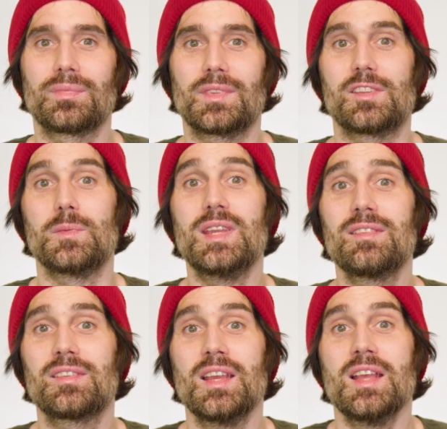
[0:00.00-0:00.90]
This
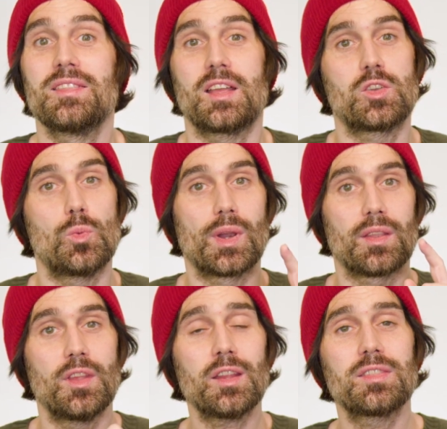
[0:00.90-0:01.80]
means that you will
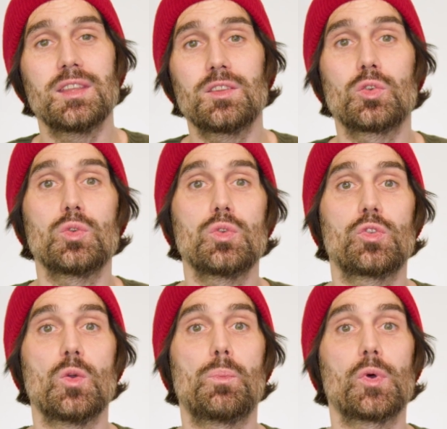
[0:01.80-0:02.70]
not need to use
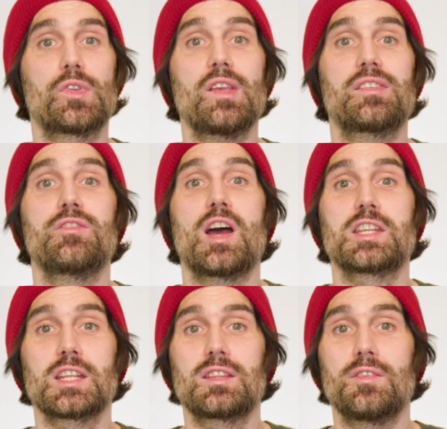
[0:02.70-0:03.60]
the possessive
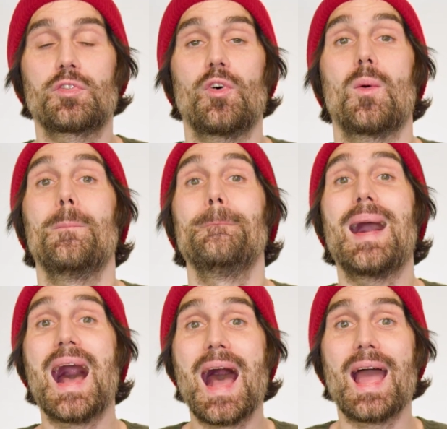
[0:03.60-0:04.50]
adjectives for
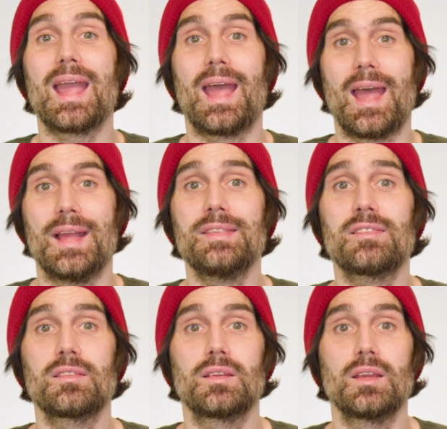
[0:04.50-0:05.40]
my
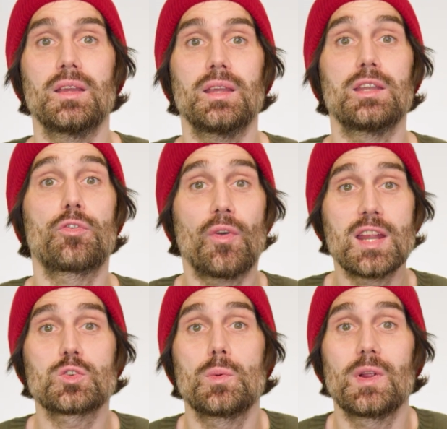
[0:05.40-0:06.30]
hands. In
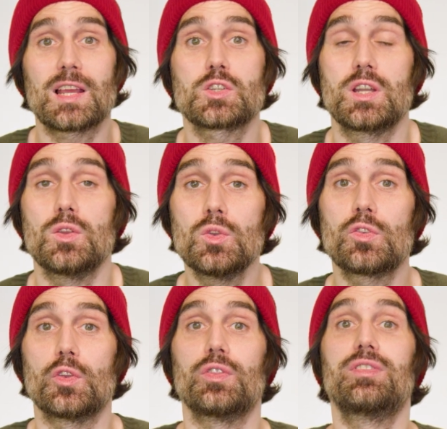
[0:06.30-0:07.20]
French, we will actually
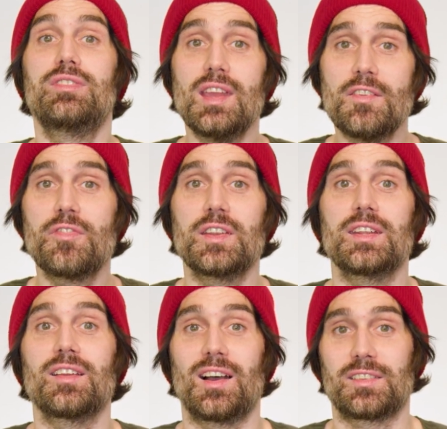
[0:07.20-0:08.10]
use the
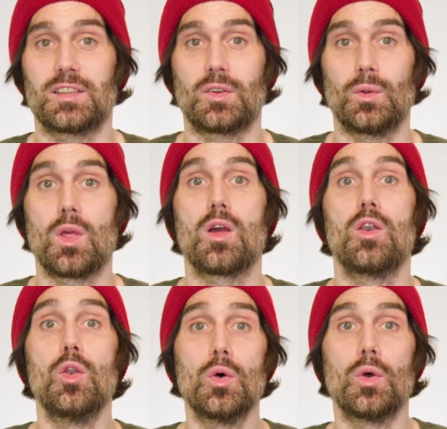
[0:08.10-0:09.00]
definite article,
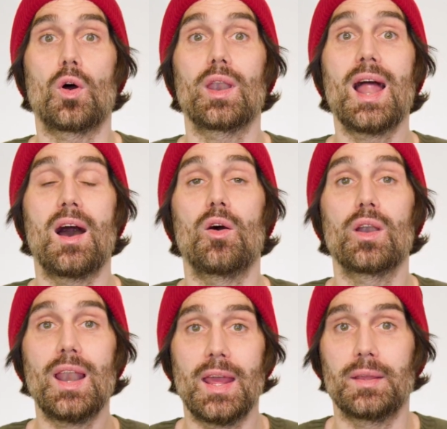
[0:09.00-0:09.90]
le or la
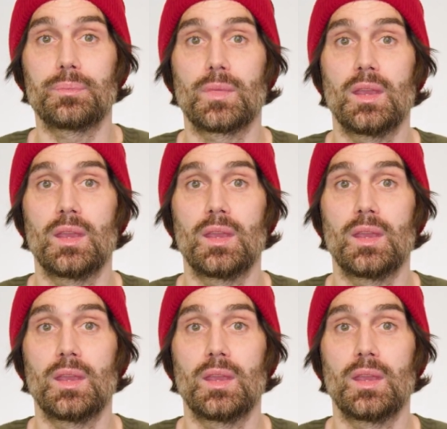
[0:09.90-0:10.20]
or les,